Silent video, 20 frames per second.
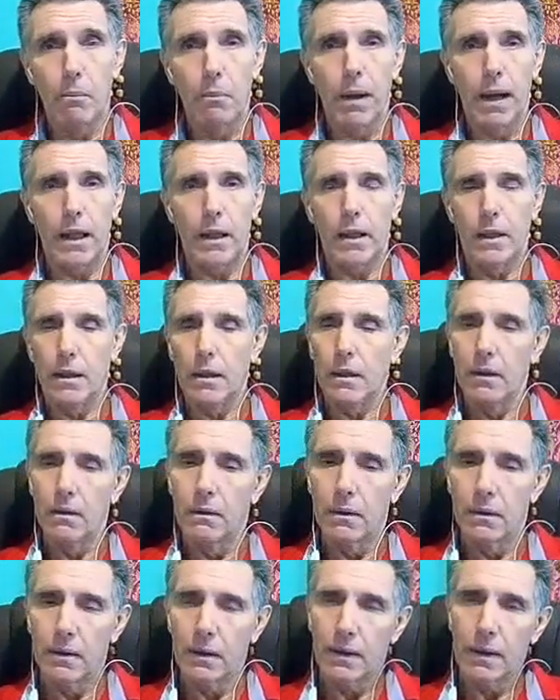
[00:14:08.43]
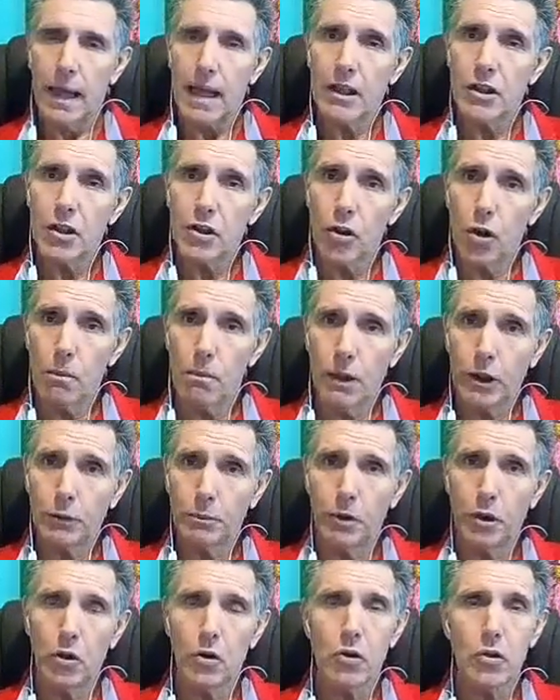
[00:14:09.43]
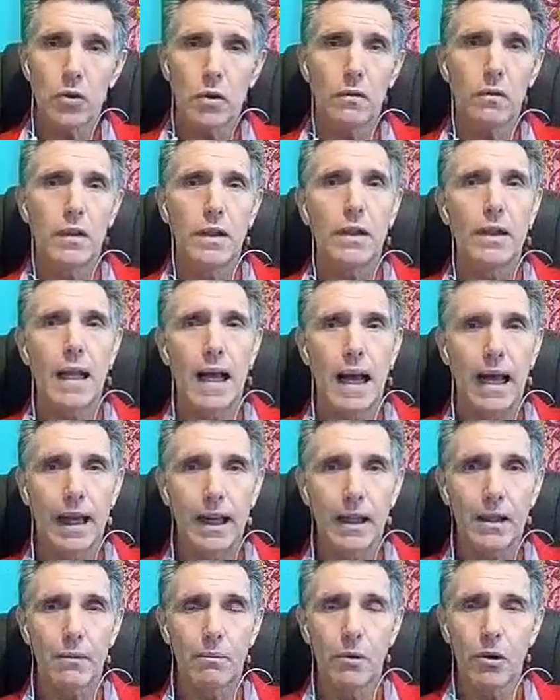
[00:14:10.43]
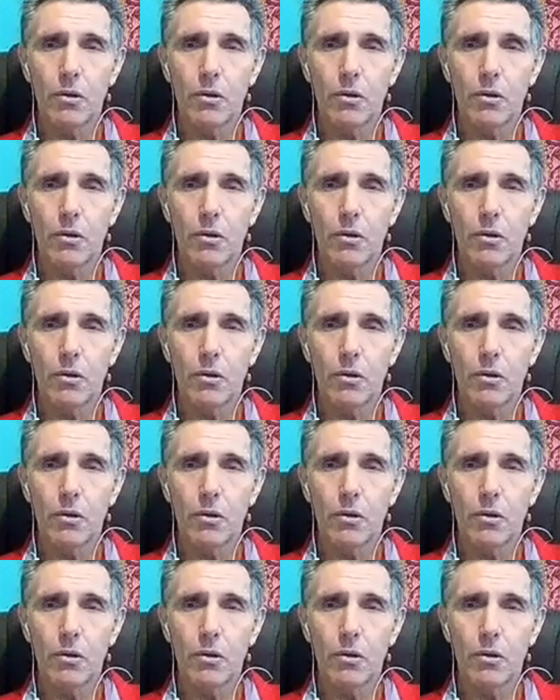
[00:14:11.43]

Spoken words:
But not so much because of the diet,